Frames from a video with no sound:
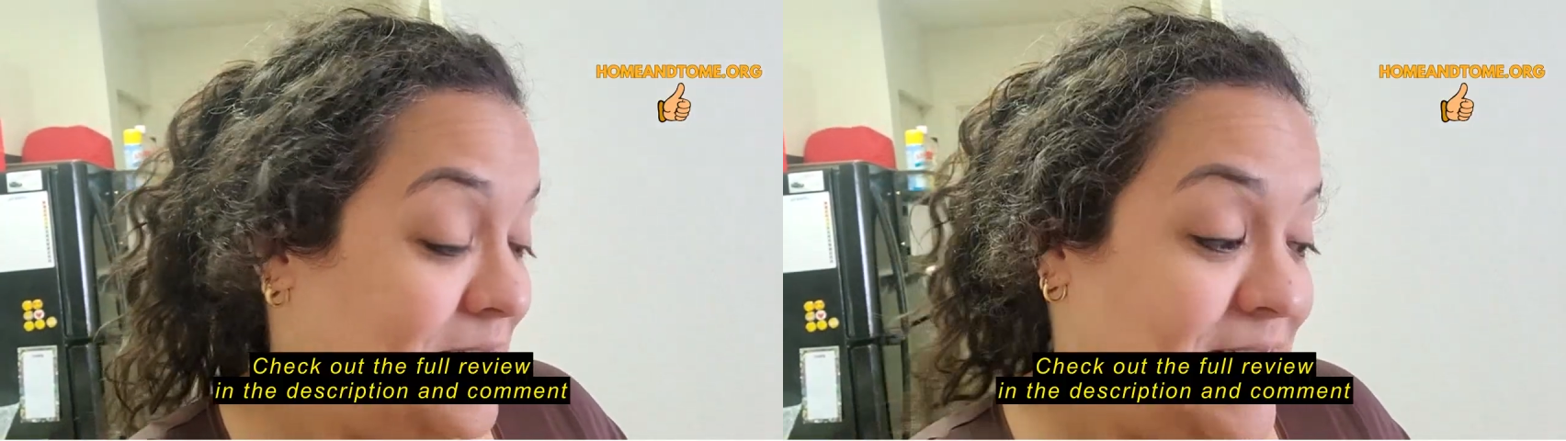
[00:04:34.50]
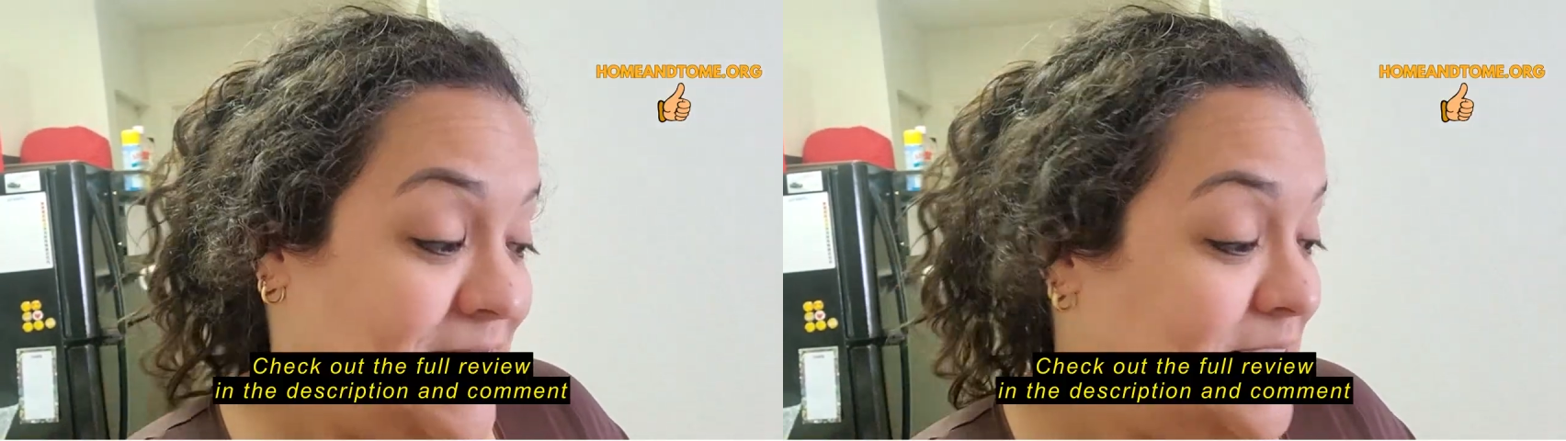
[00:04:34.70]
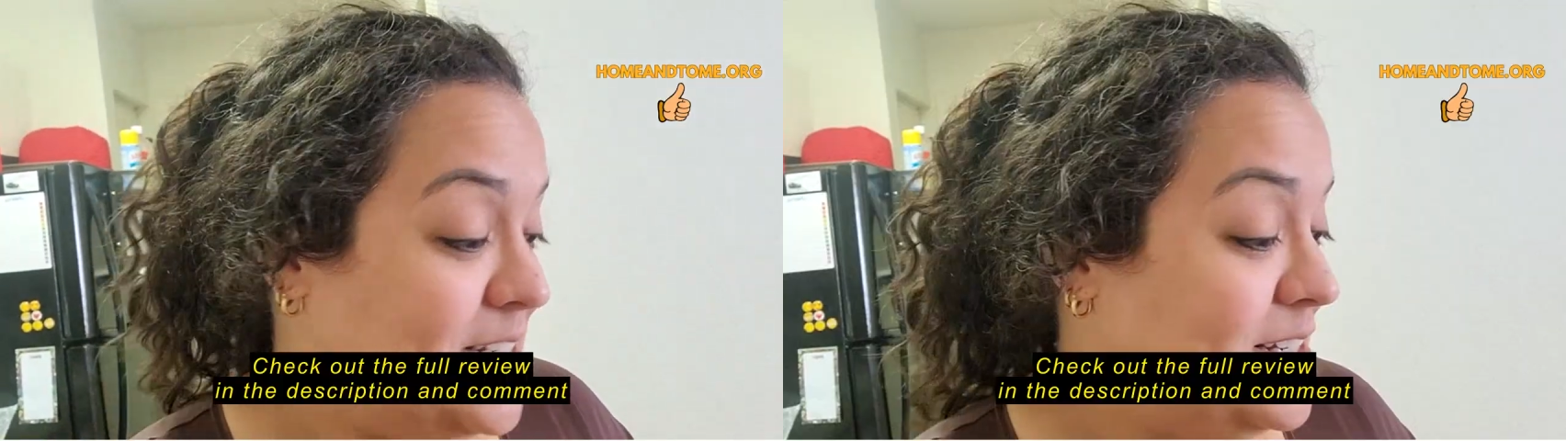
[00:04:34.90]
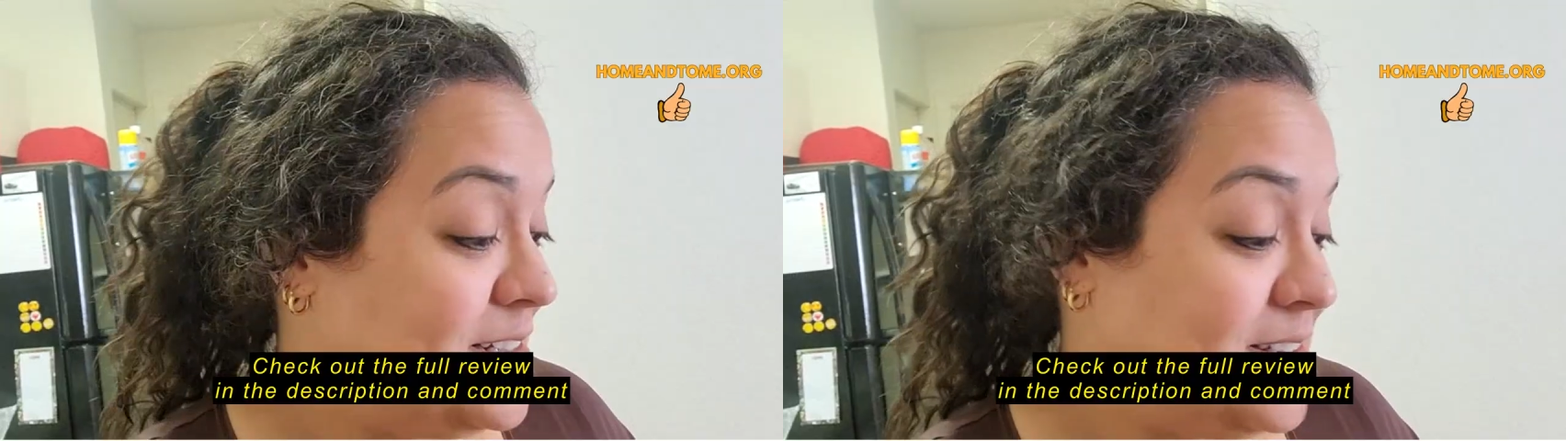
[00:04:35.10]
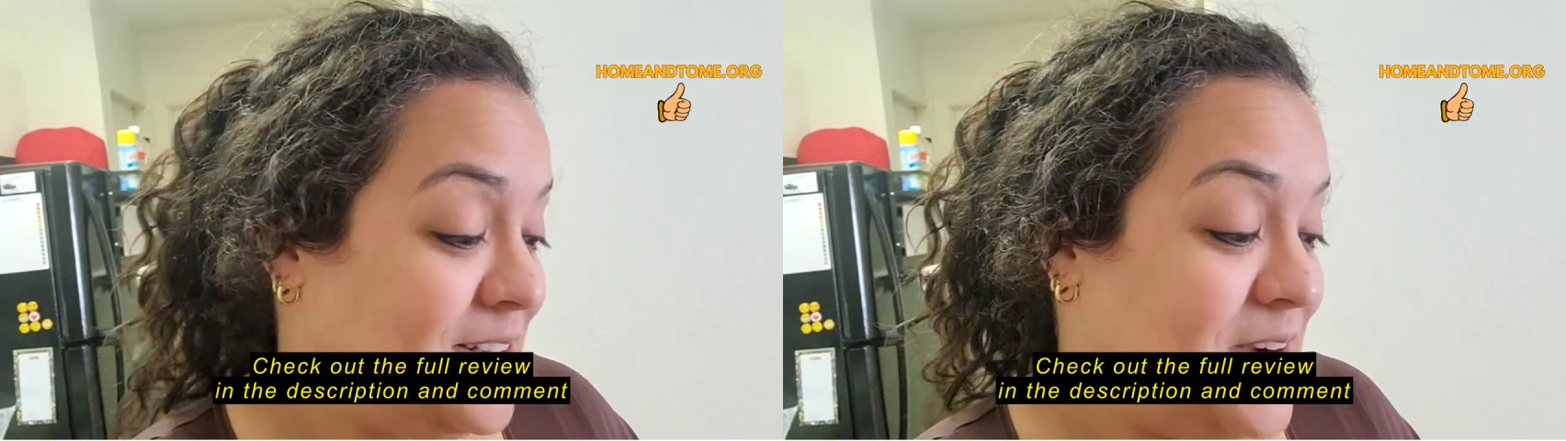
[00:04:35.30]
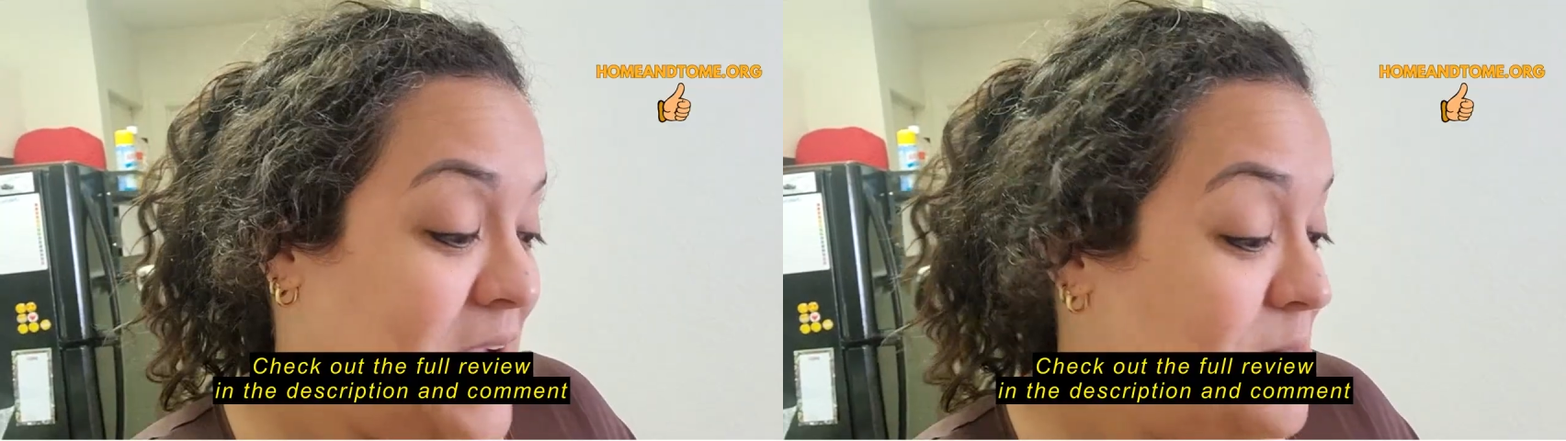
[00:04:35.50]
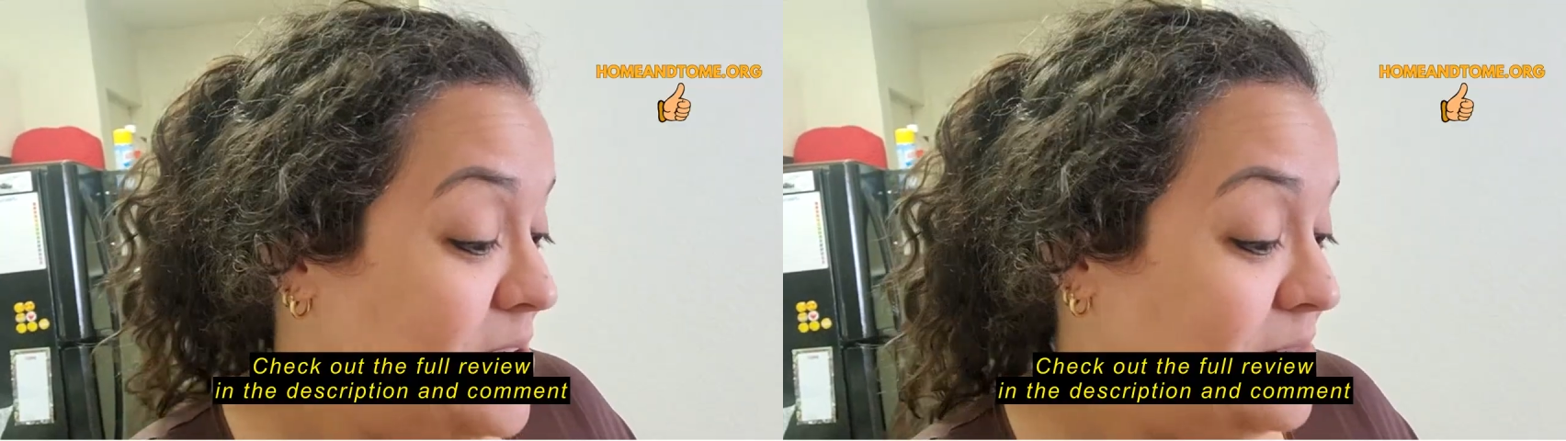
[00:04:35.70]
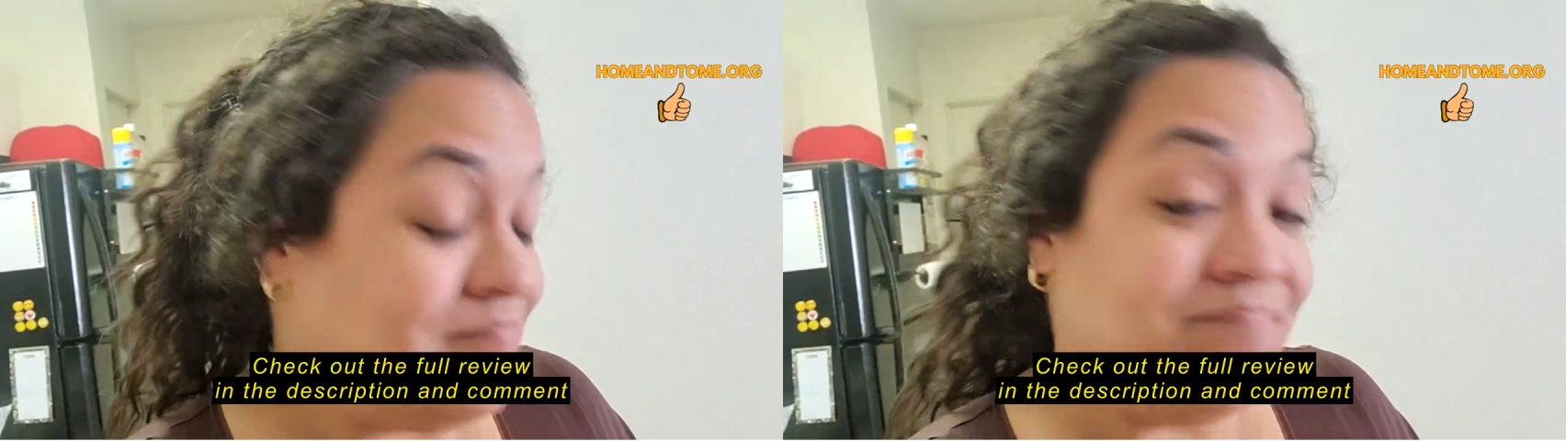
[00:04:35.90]
Non-stick,
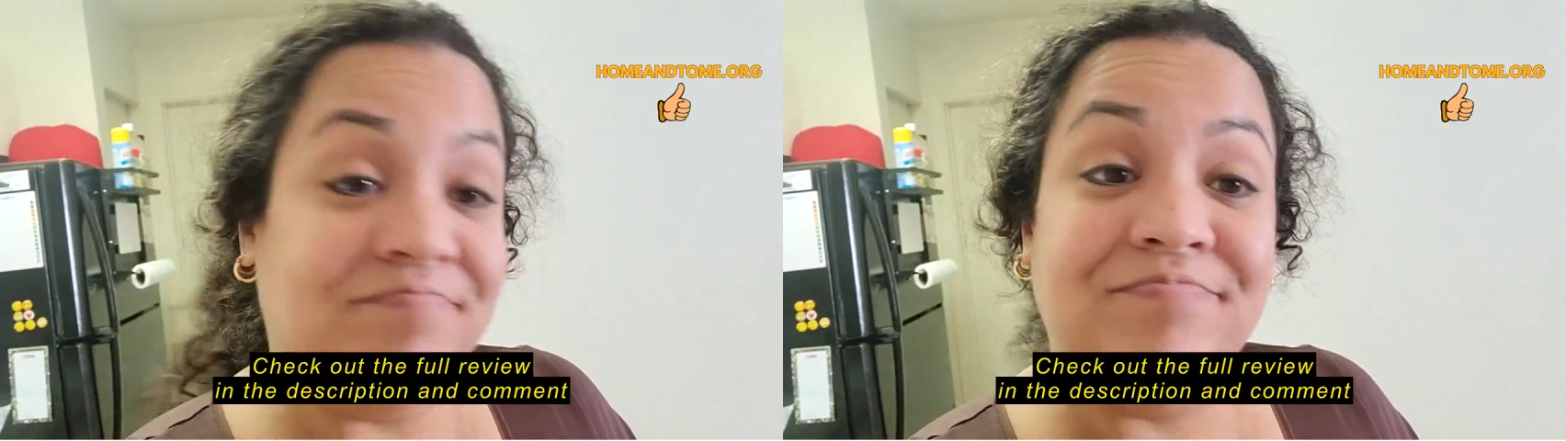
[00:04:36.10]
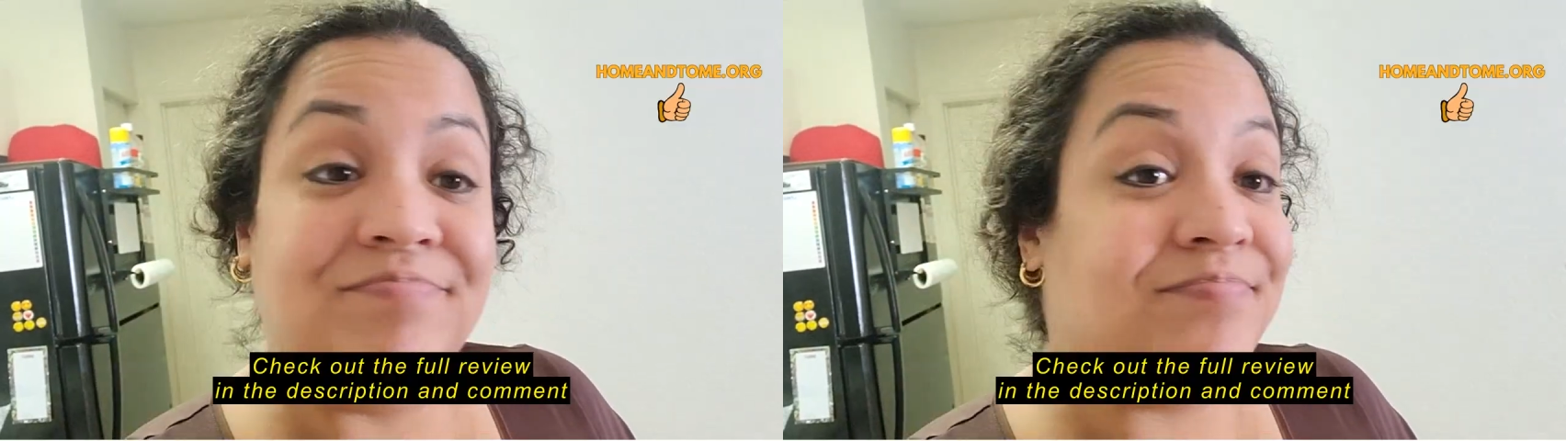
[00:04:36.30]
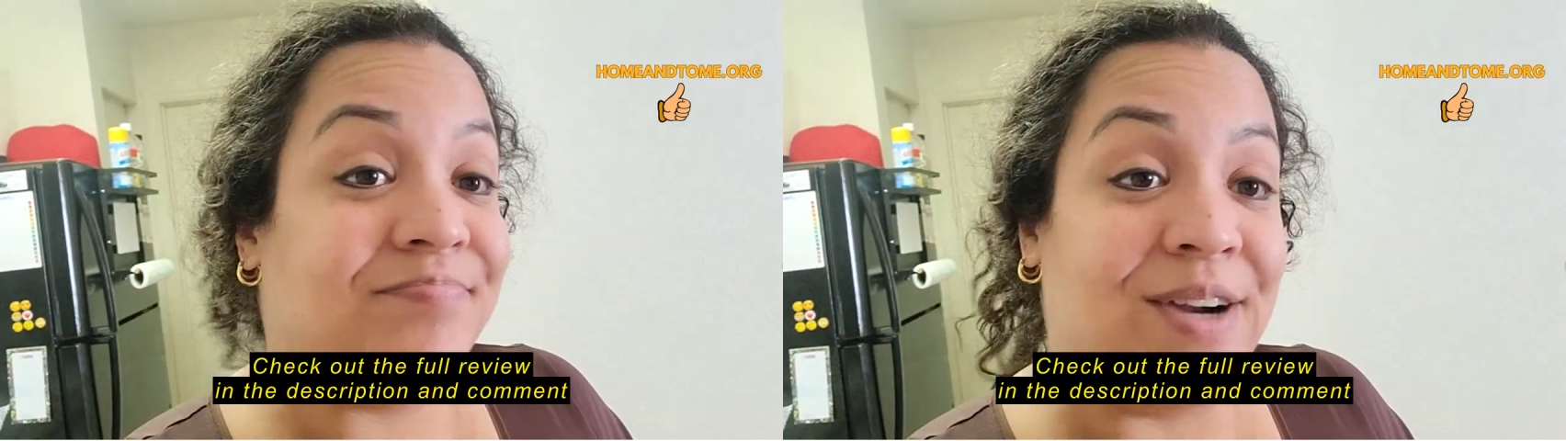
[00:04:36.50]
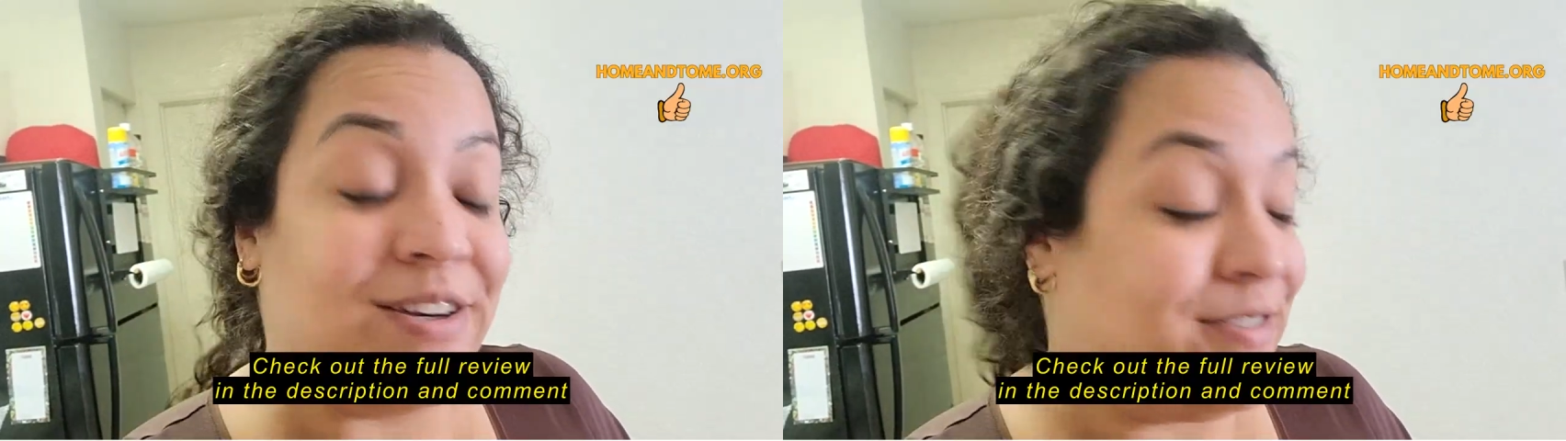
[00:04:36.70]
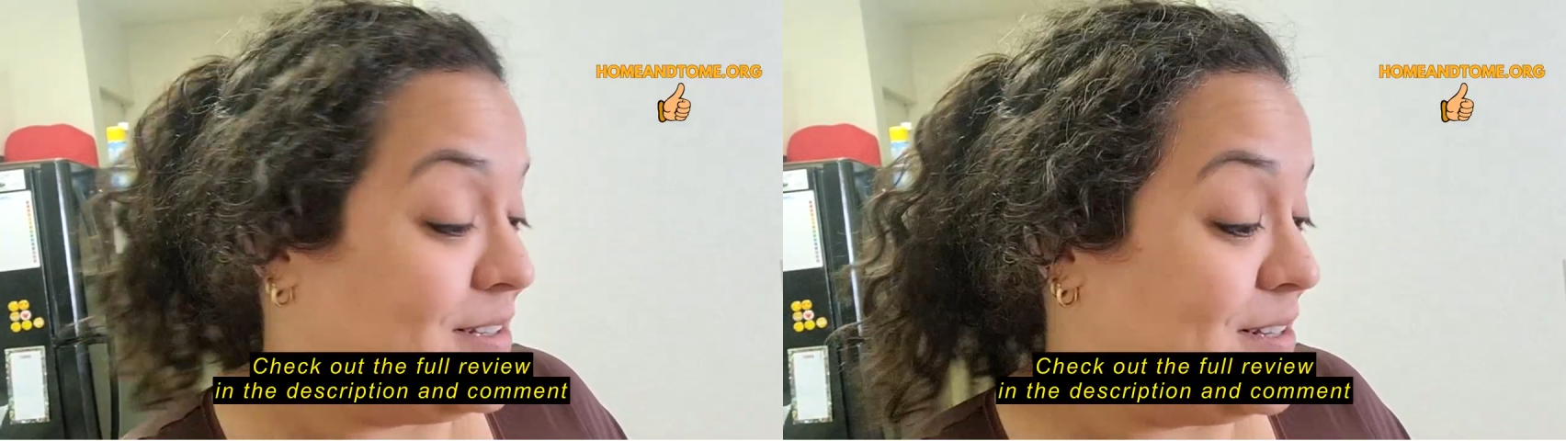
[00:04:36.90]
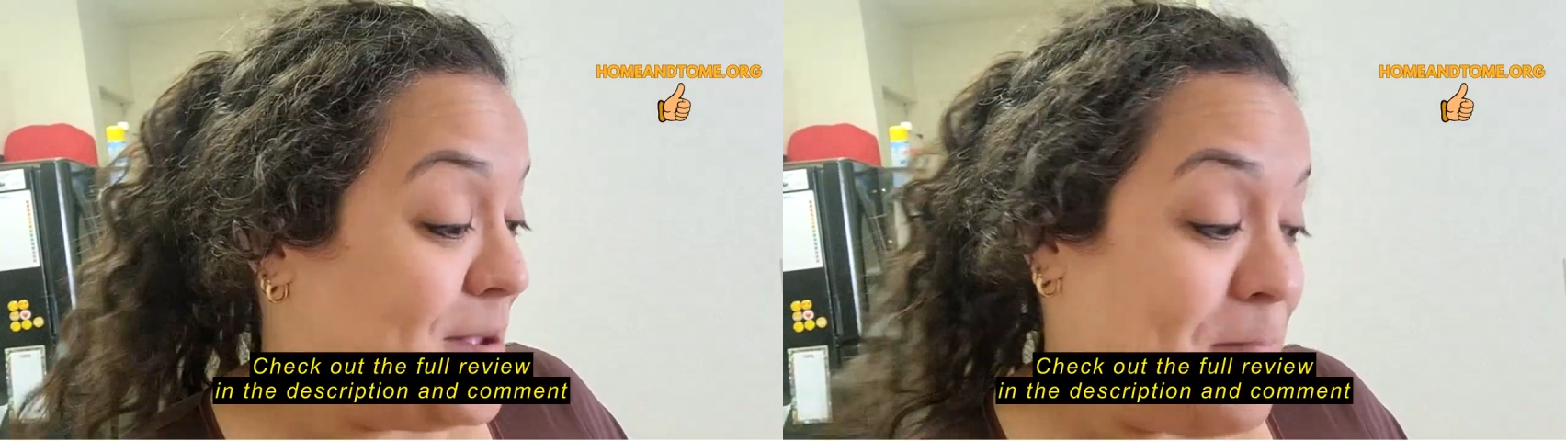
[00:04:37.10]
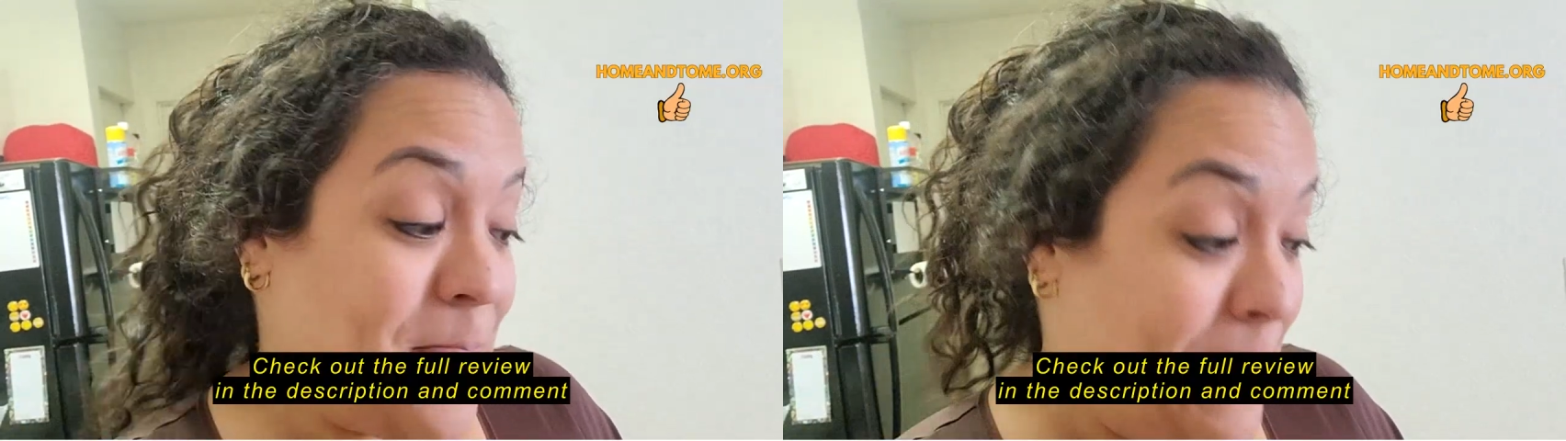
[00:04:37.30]
ceramic, perfectly.